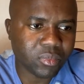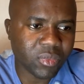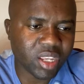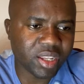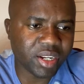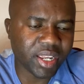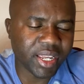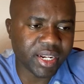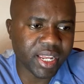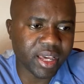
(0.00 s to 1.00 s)

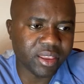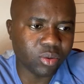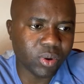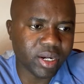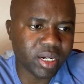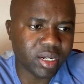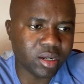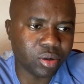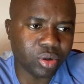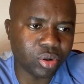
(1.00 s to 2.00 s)
any other one?